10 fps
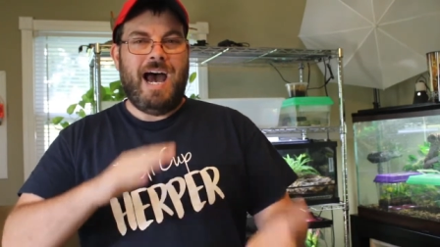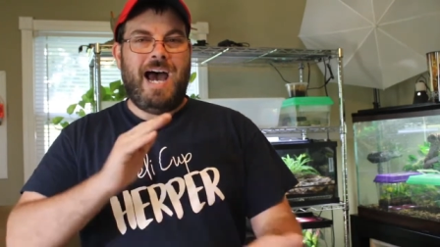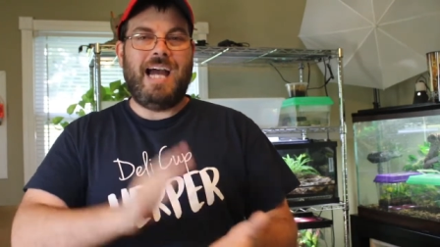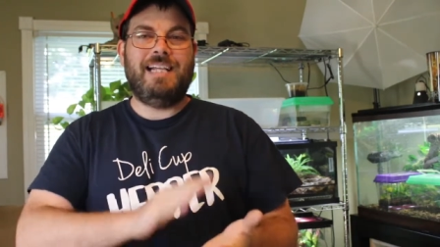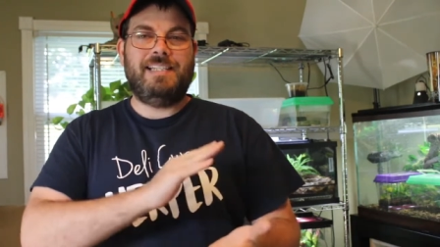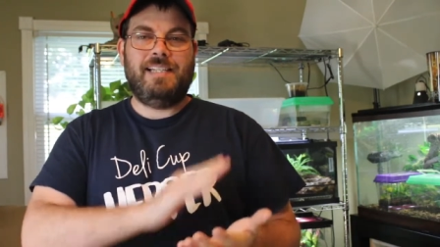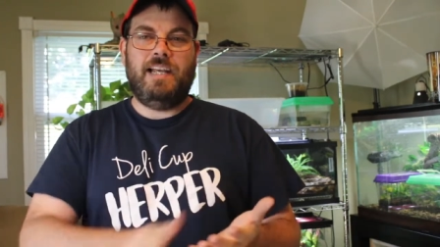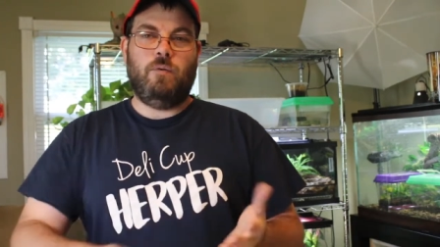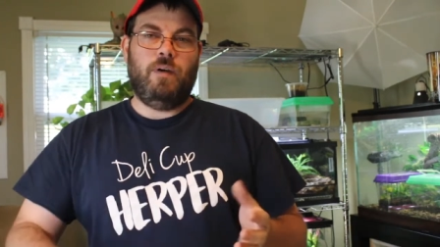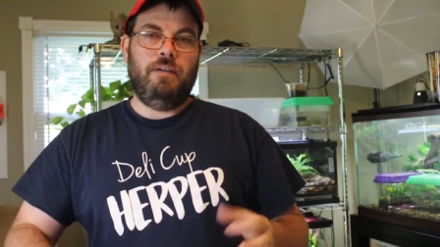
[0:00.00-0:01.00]
I
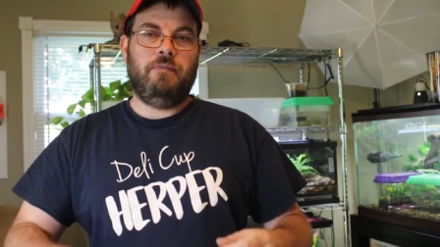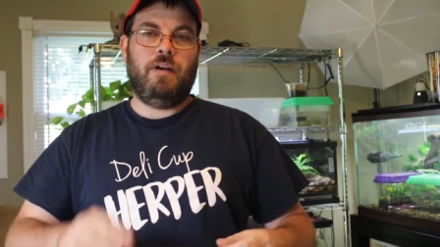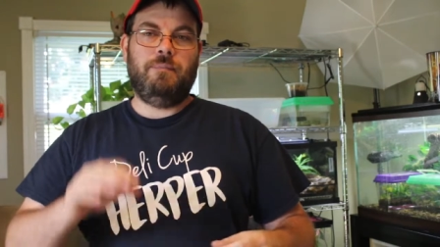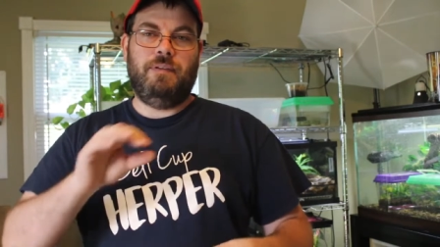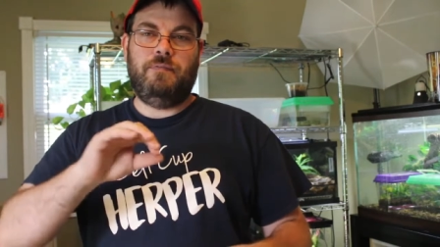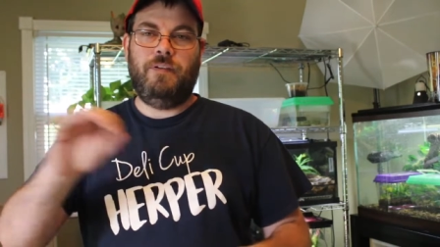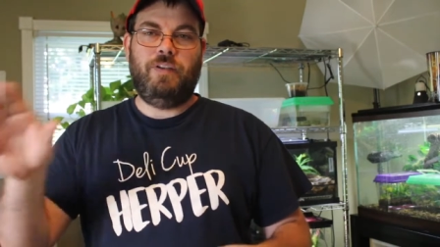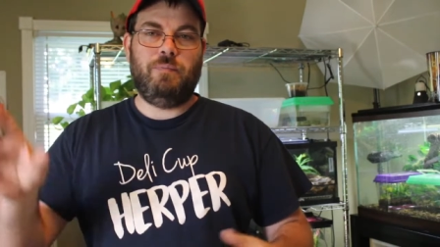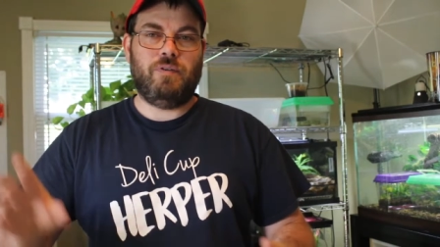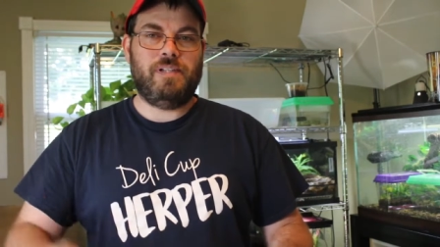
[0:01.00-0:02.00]
stay away from the
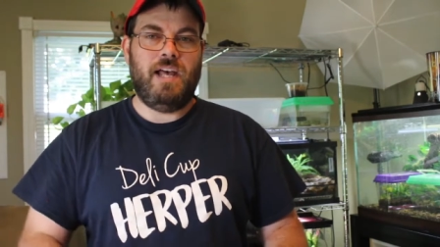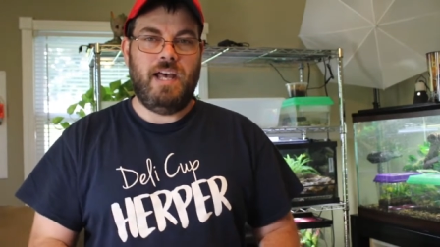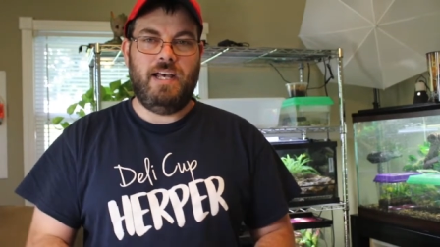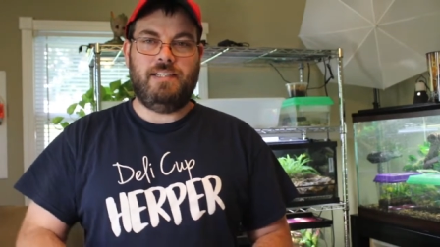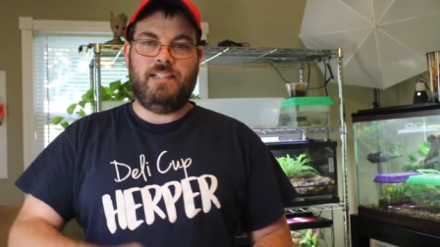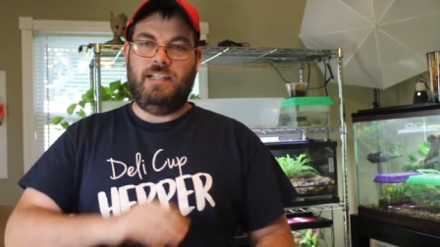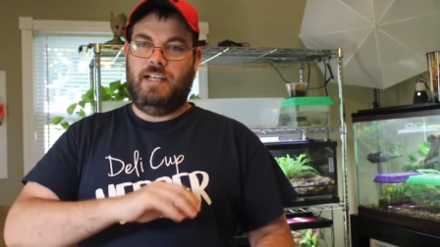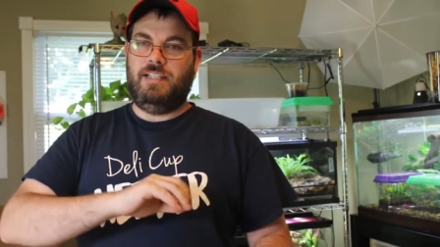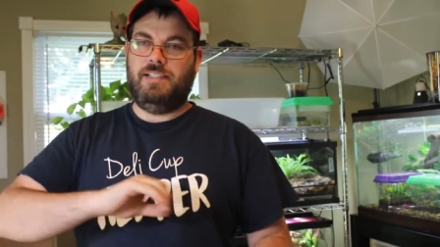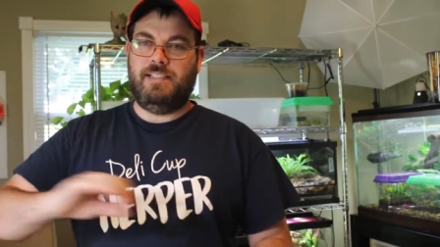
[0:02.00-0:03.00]
50% hets
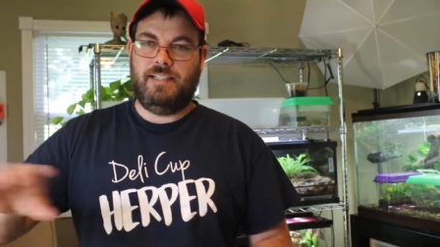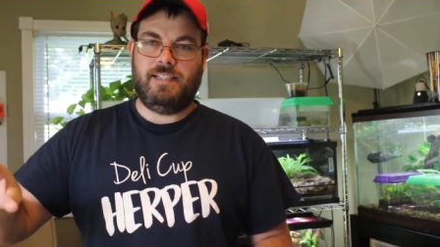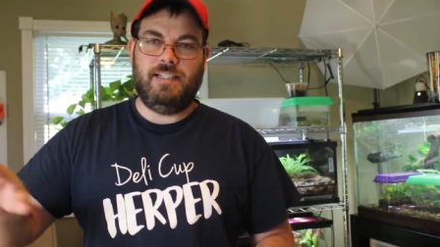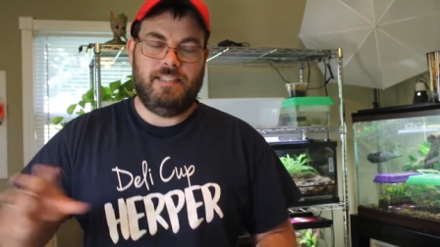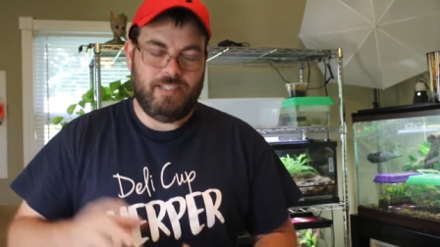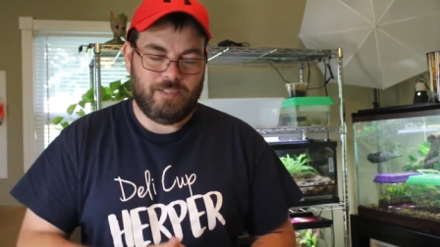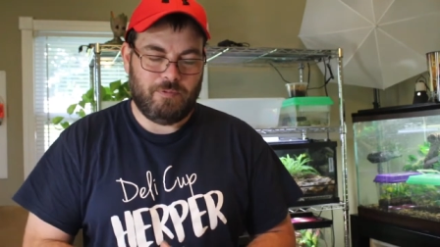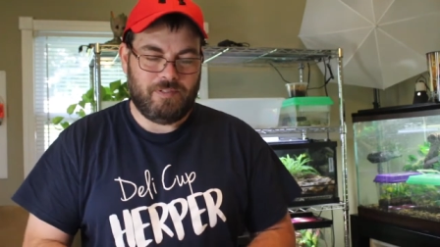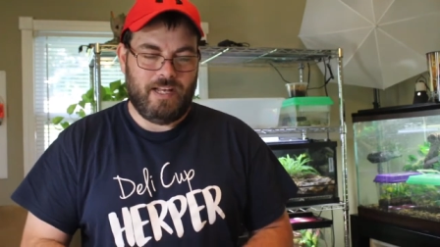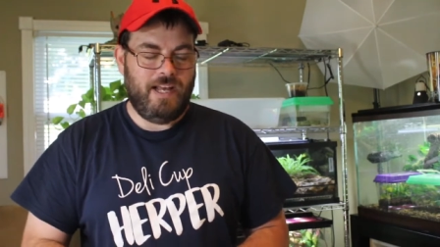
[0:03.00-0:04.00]
and the
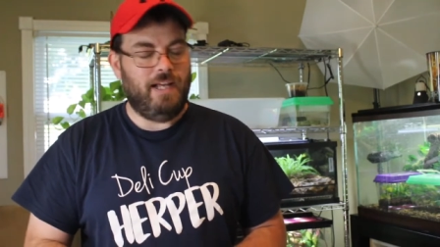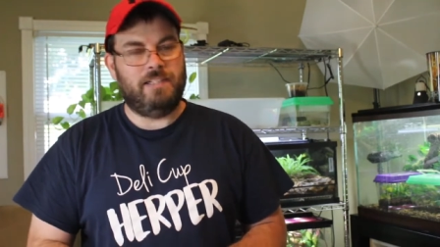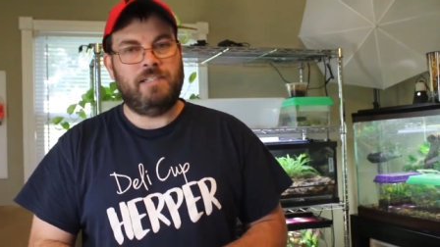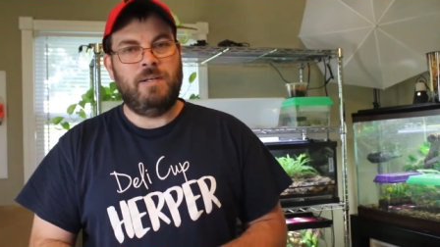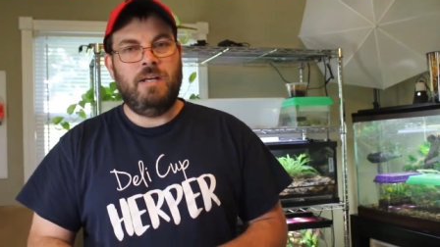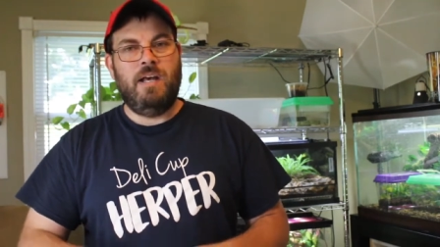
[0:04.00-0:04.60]
66% hets.